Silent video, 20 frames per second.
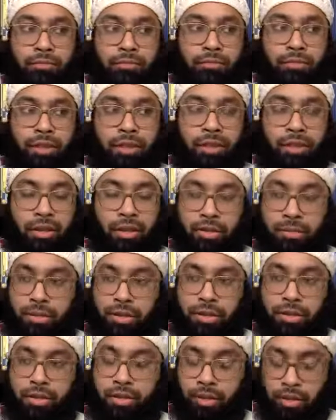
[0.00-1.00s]
Right? They are
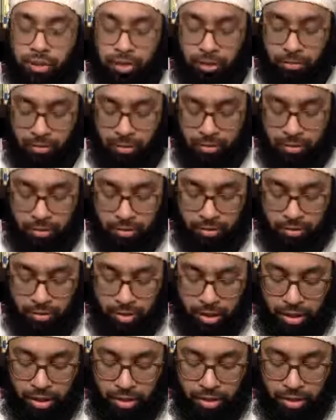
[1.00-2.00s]
materialistic people.
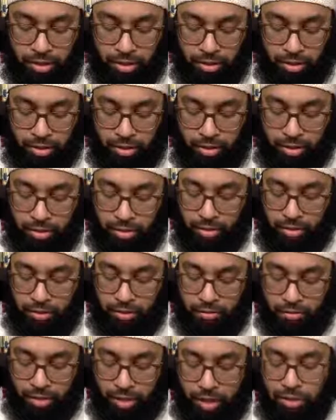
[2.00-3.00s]
And
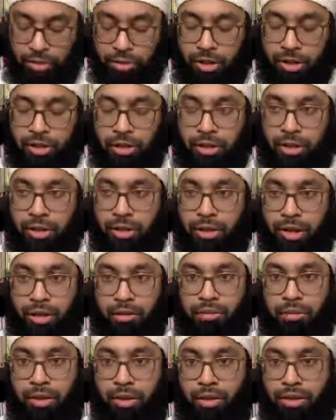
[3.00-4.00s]
contrasting
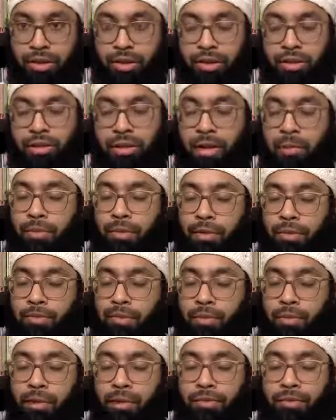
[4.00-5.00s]
that with the example
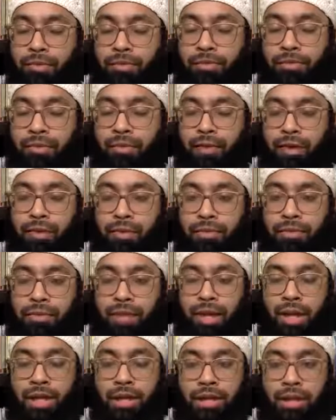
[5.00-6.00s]
of the wife of Fir'aun,
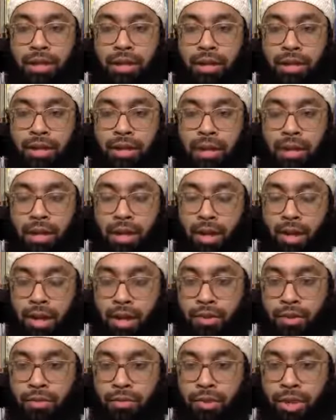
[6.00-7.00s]
Asiya,
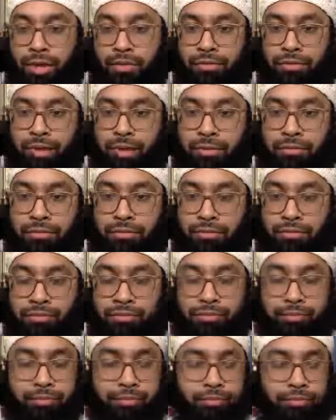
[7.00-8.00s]
and the wife of,
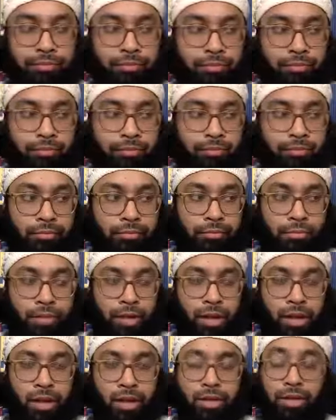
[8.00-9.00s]

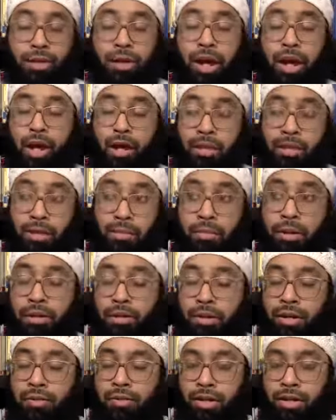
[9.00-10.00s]
and the
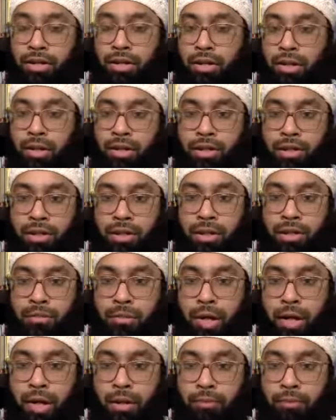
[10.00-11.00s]
mother of Isa alayhi salam,
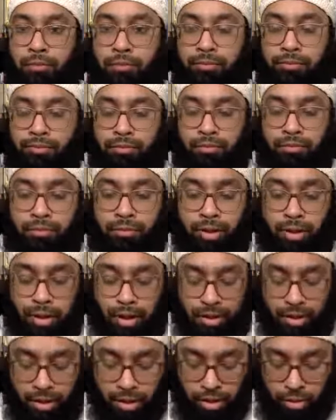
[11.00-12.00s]
Maryam,
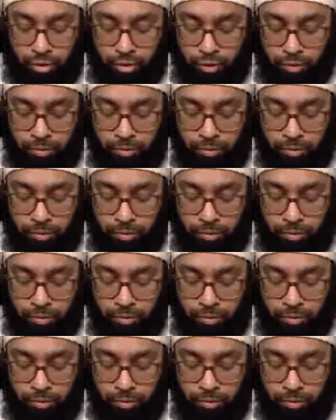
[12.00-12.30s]
that they are two